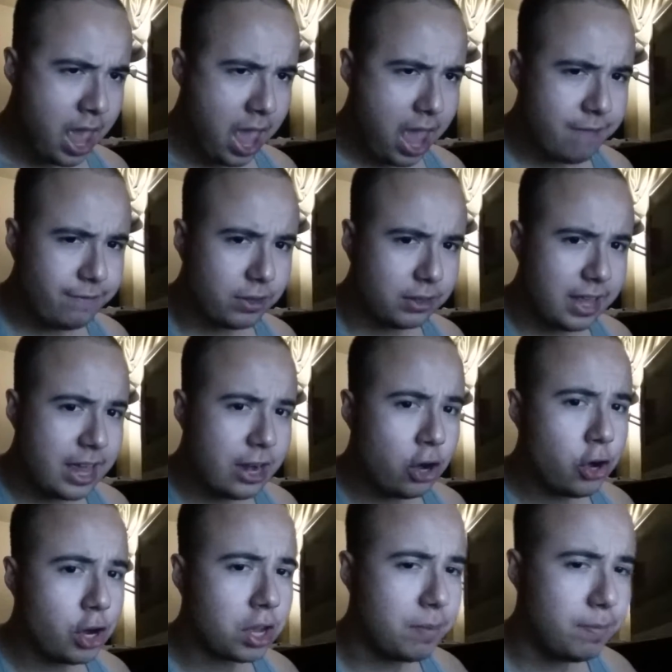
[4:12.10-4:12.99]
If you land
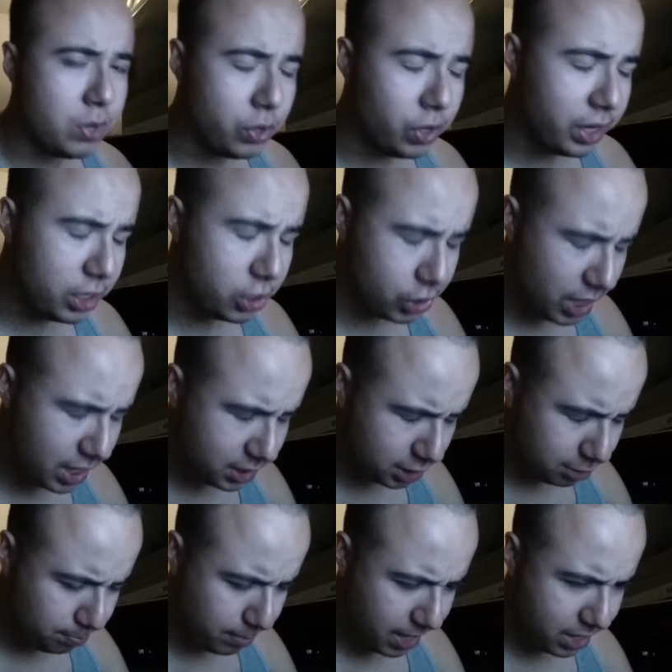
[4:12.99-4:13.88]
on a community
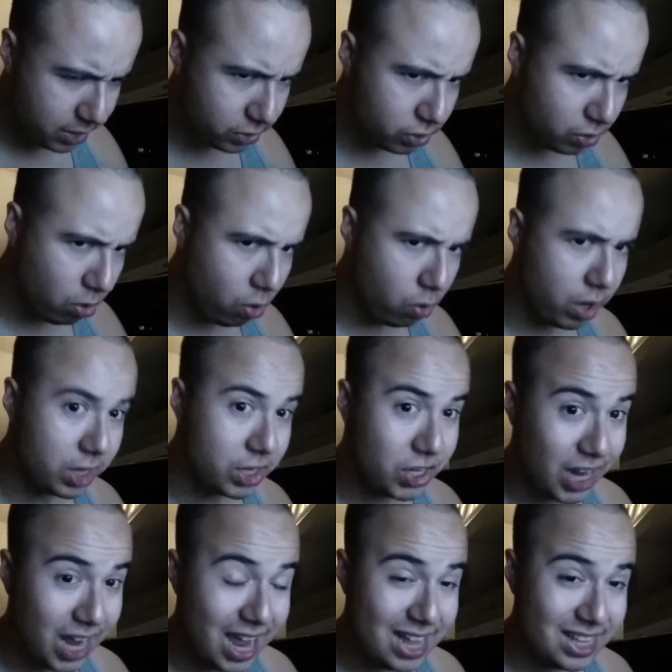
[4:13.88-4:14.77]
chess space or a
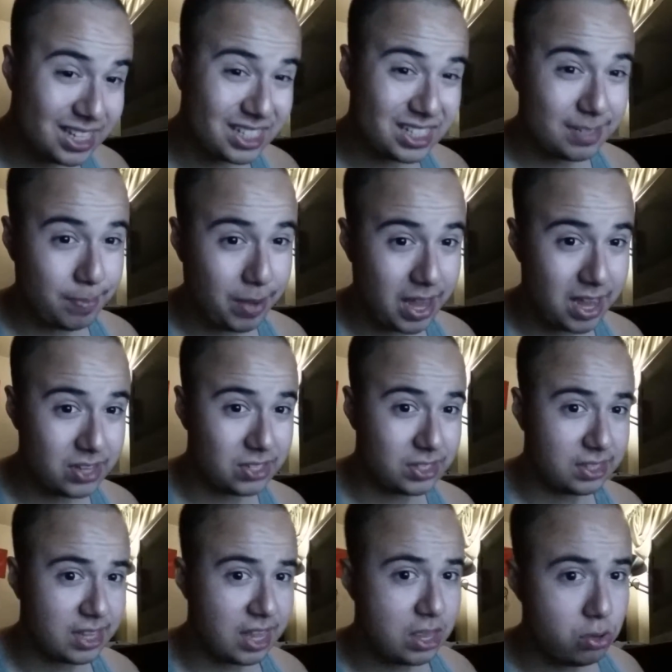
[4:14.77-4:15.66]
chance space,
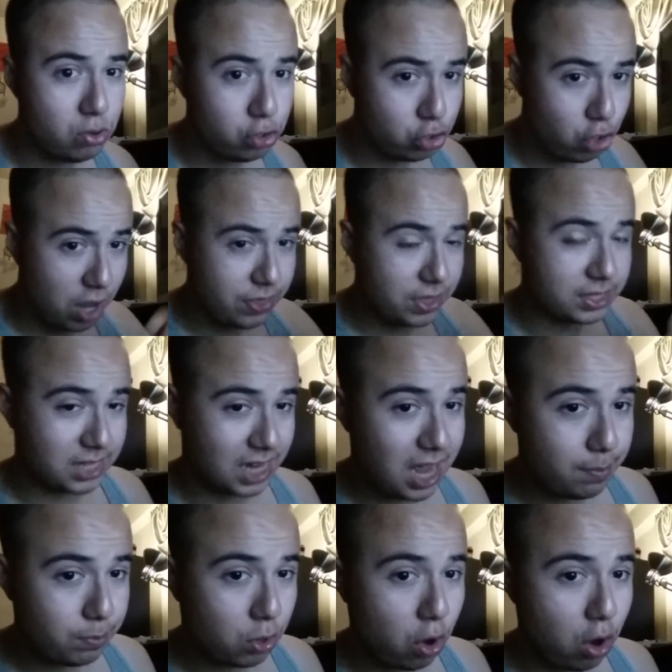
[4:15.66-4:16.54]
then you draw the
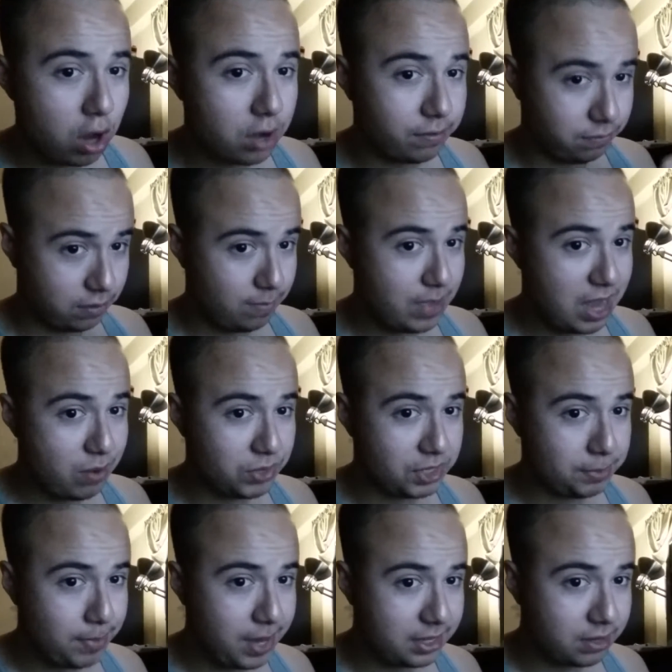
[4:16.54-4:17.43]
top card from that
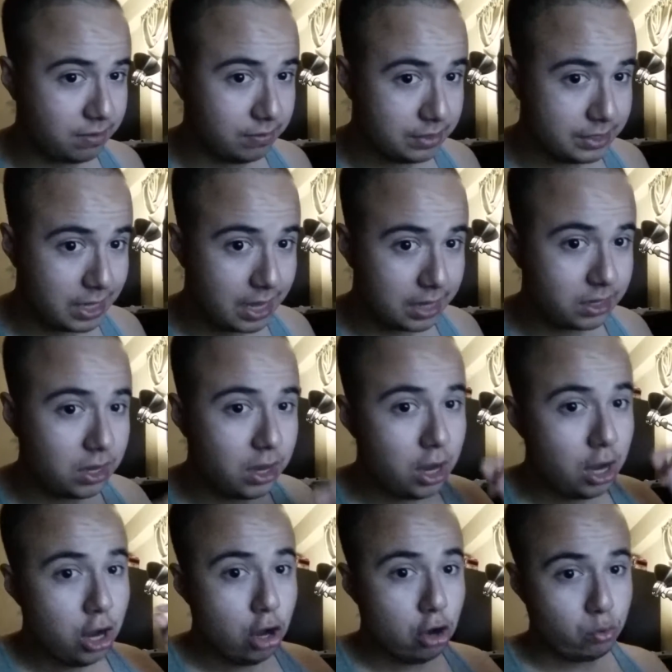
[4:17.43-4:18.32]
respective deck,
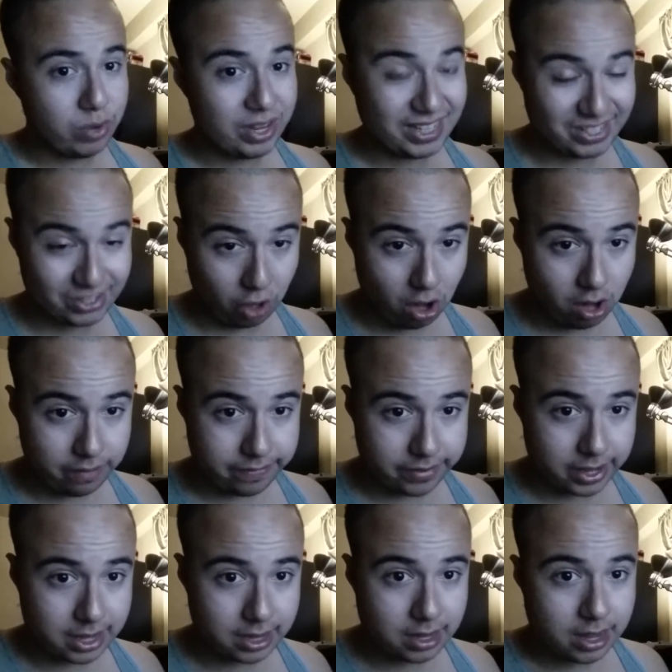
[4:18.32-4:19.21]

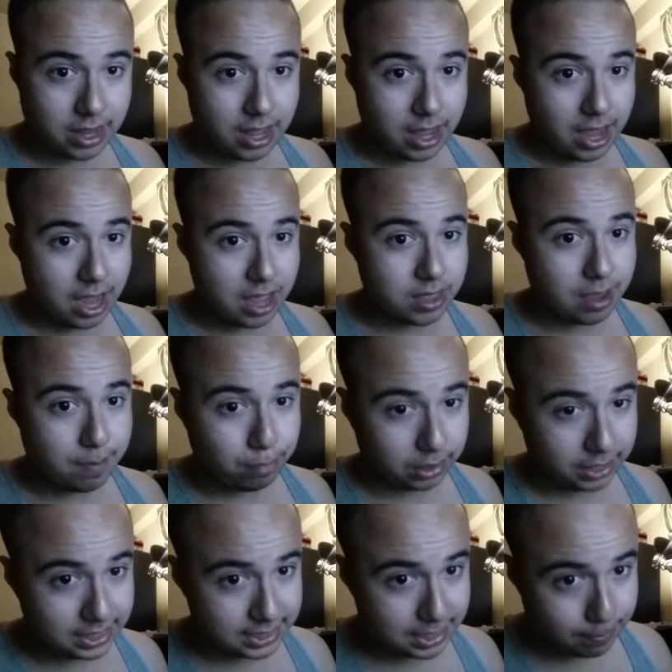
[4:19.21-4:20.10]
resolve it, and then
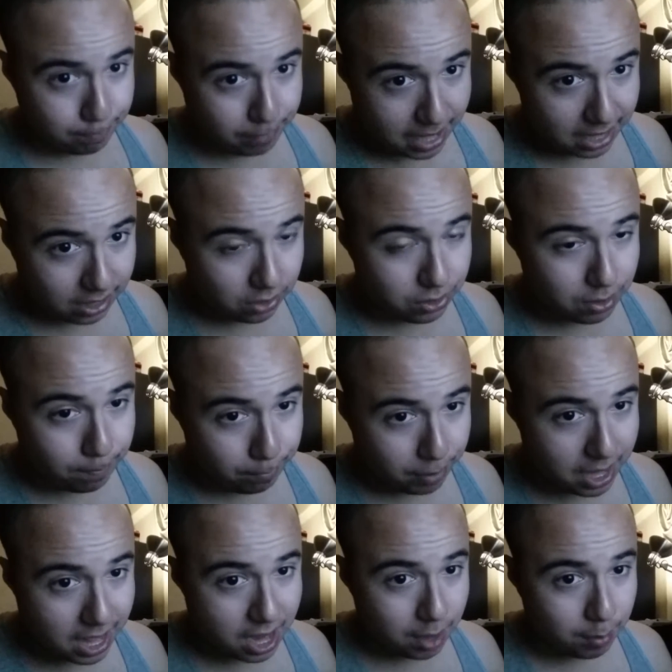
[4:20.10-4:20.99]
place it back on the
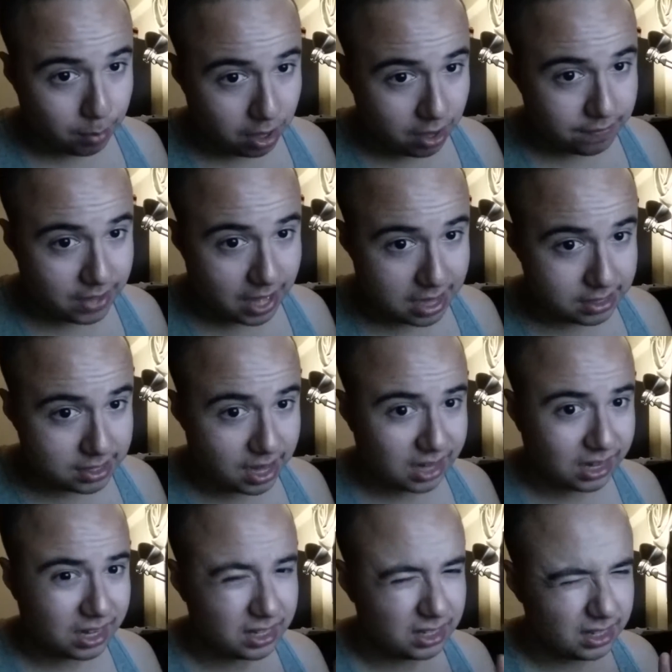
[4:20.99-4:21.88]
bottom of that
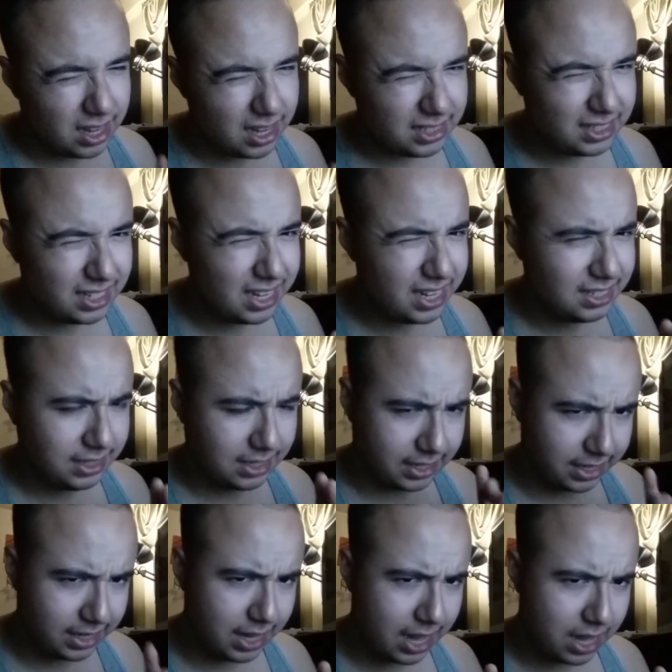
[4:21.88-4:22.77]
deck, unless it's a
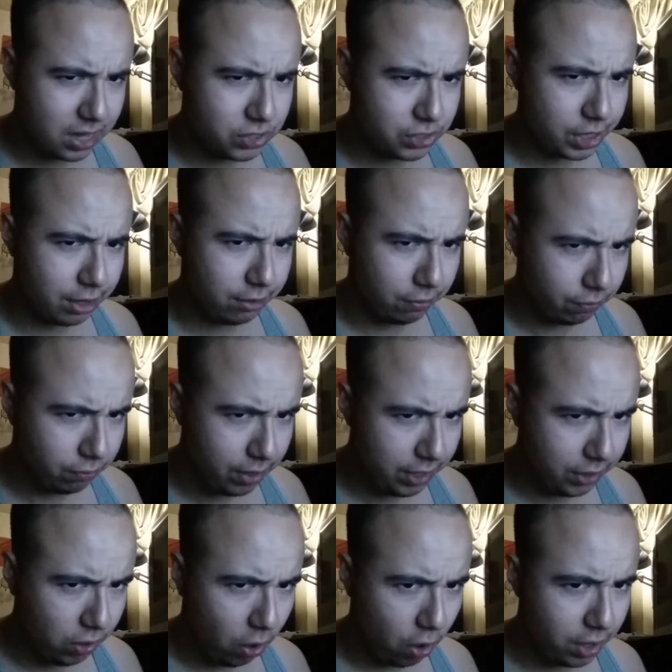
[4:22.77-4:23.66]
get out of jail
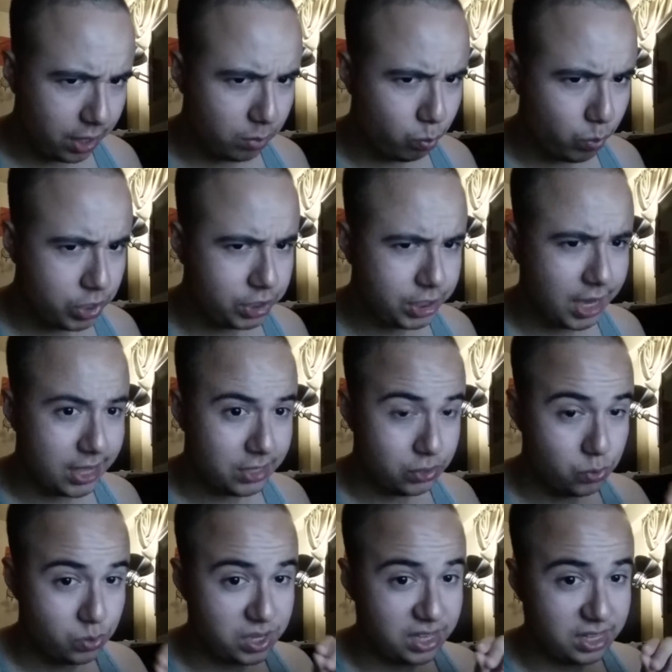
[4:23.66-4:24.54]
free card, in which
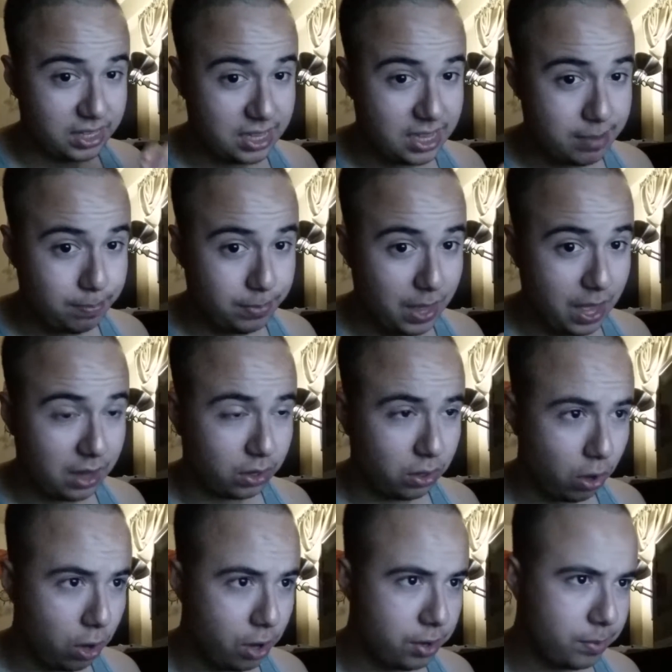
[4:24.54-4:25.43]
case you can keep that
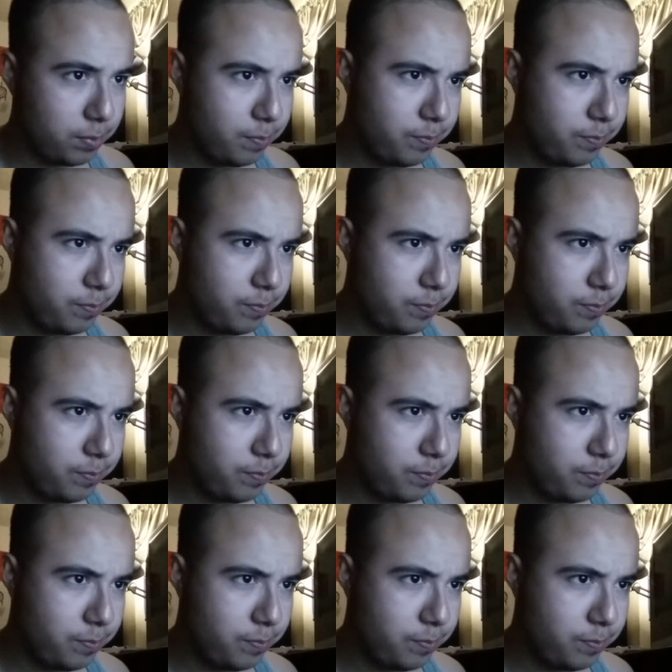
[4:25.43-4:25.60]
card.